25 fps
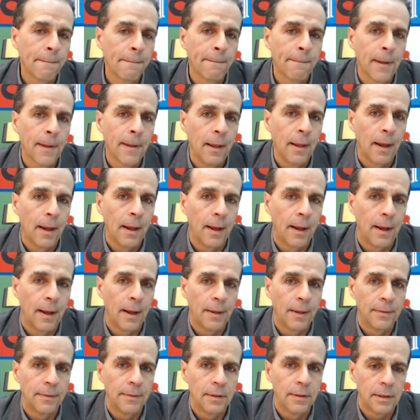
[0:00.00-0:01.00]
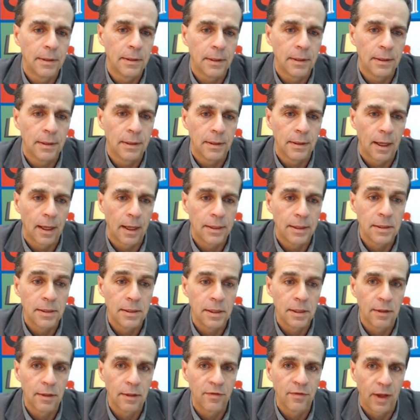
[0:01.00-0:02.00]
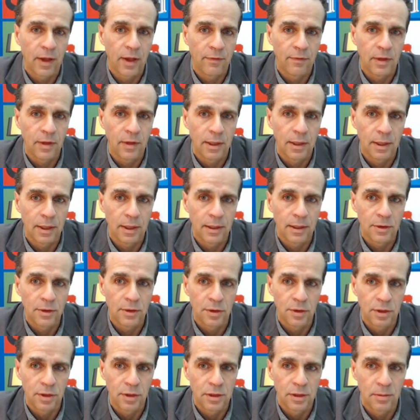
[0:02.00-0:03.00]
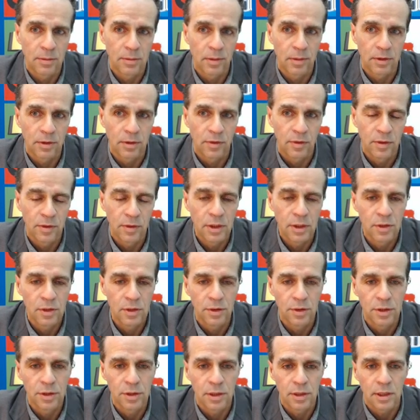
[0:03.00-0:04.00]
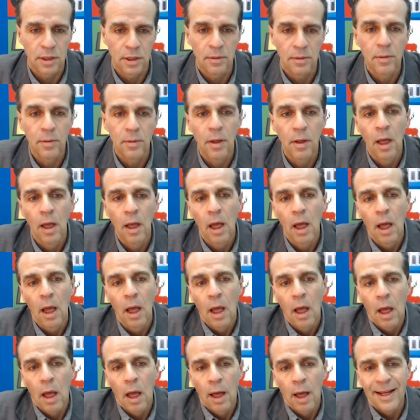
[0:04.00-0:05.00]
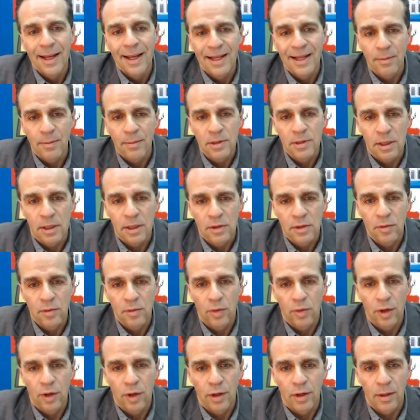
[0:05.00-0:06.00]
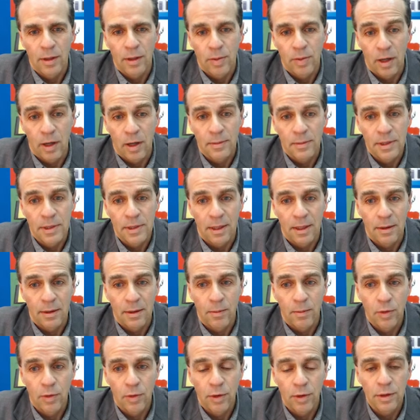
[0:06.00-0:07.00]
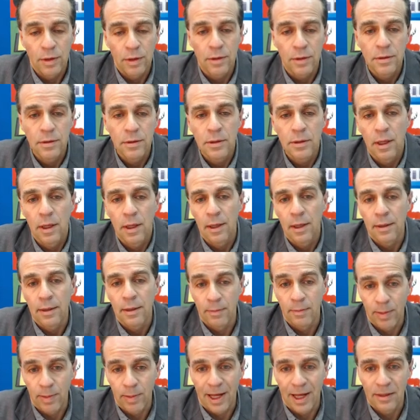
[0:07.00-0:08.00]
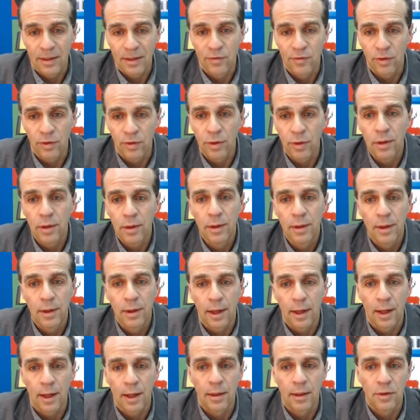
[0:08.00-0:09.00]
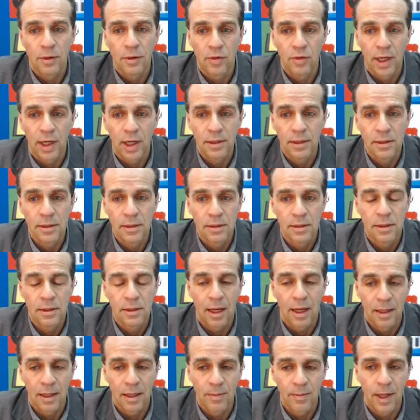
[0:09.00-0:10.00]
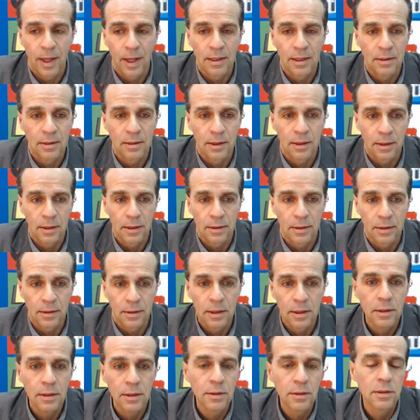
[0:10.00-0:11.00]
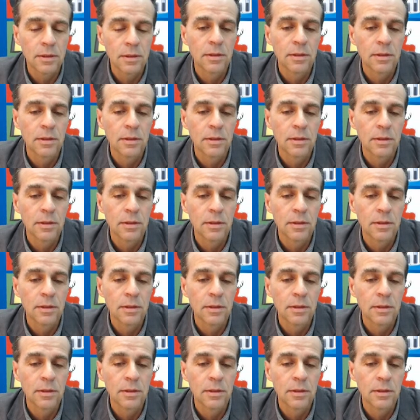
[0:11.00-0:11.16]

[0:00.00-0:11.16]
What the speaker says: The idea of having an interdisciplinary research team enables us to work on problems that are important, impactful, and address unmet clinical needs,